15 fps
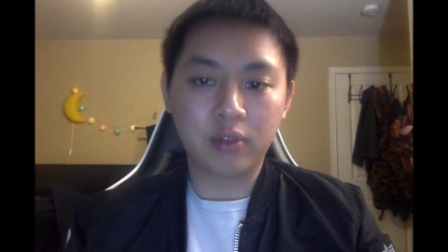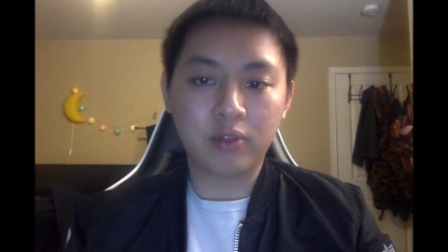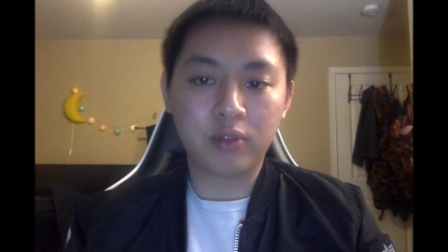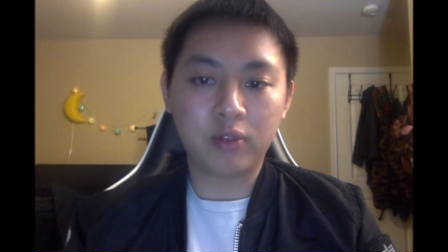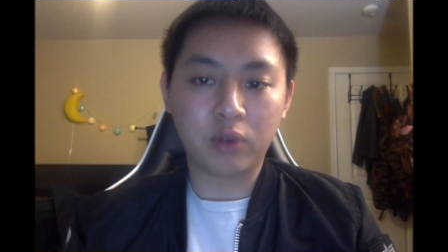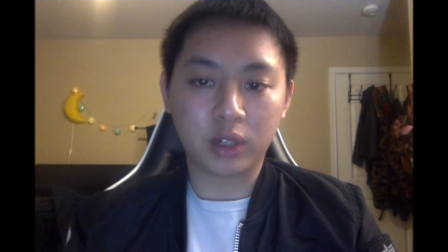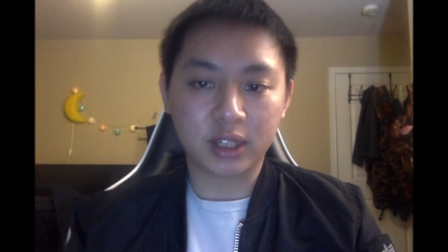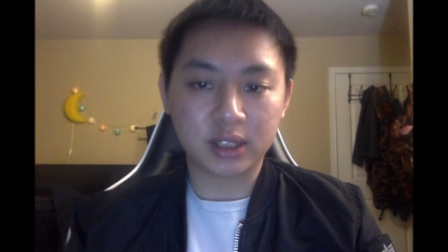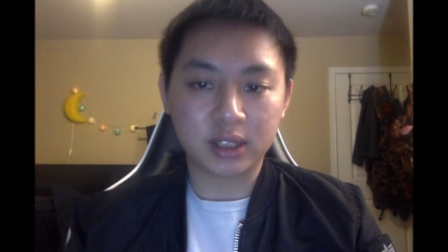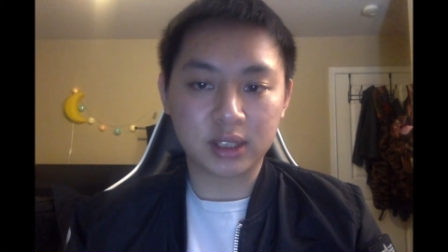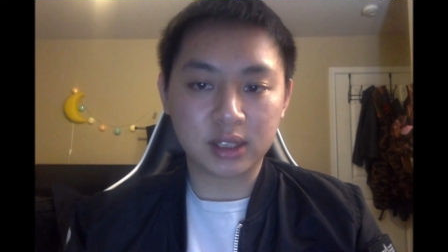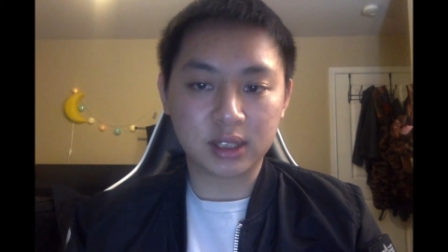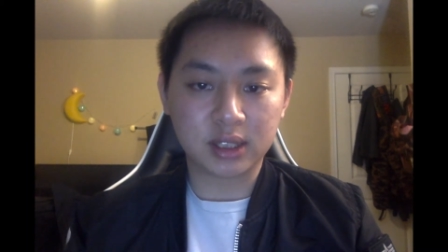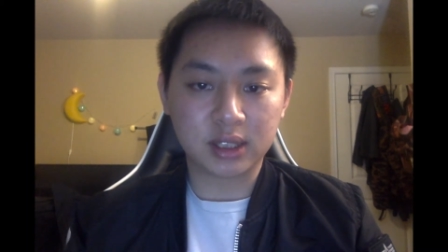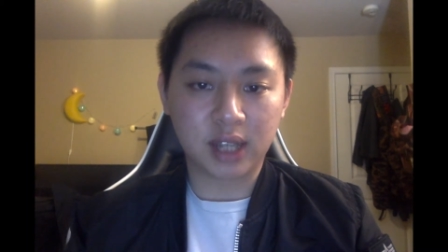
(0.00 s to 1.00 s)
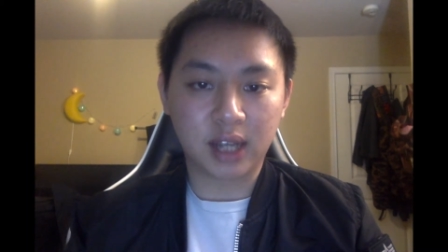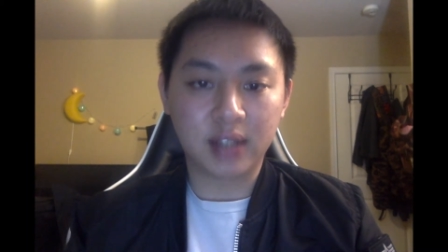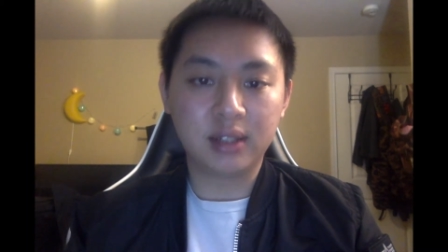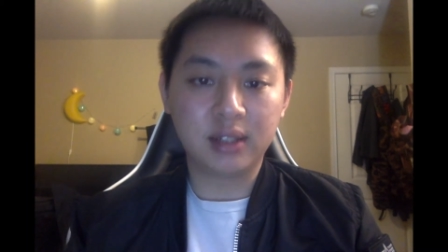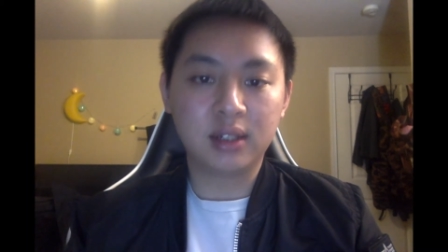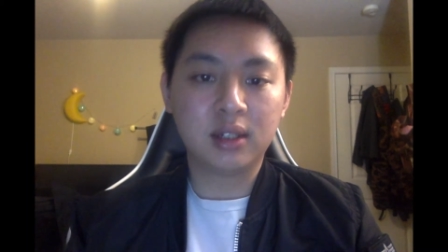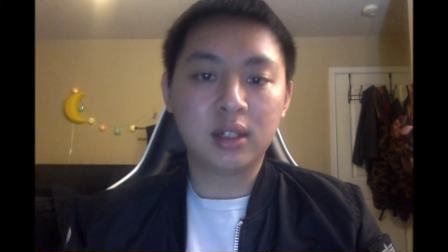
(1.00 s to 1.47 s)
for this
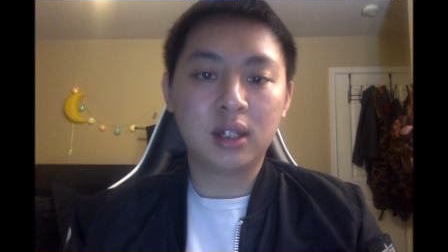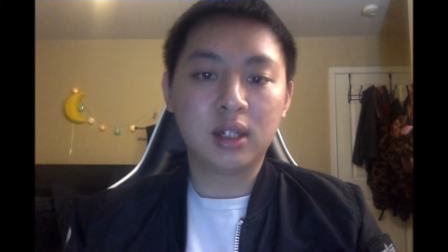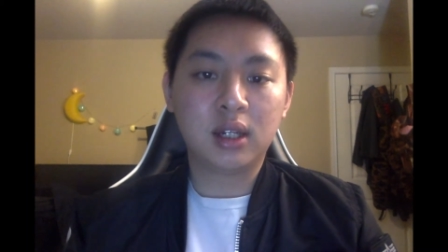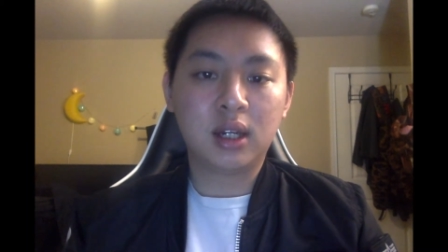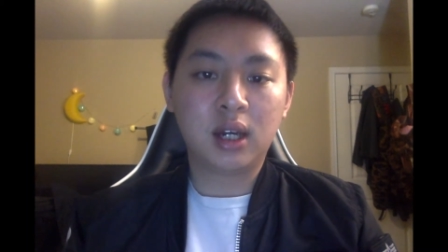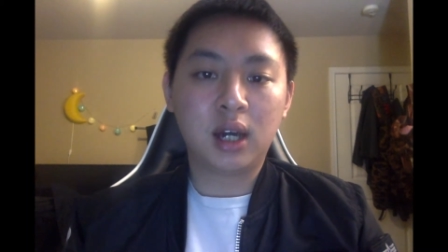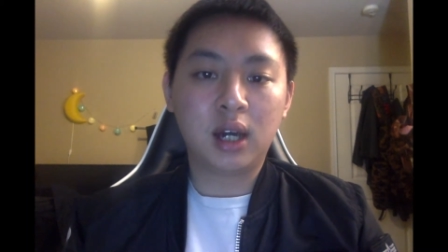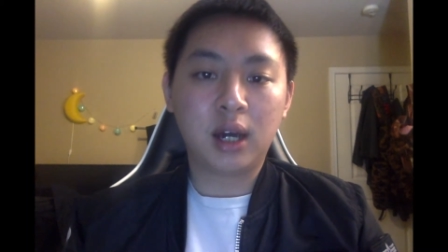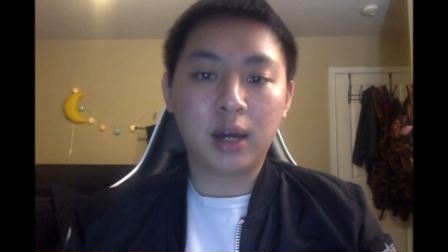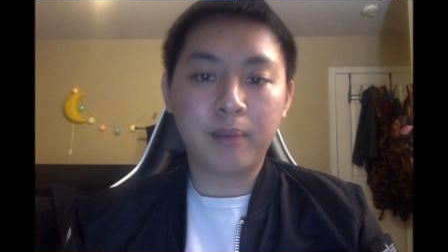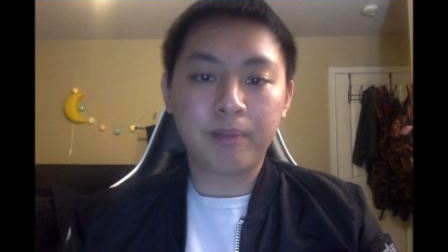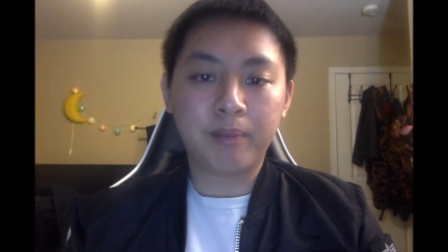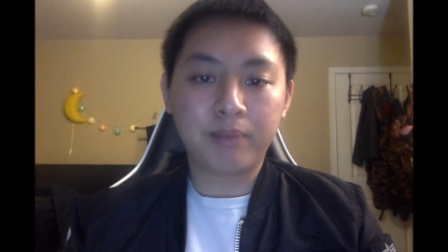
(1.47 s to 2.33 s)
design.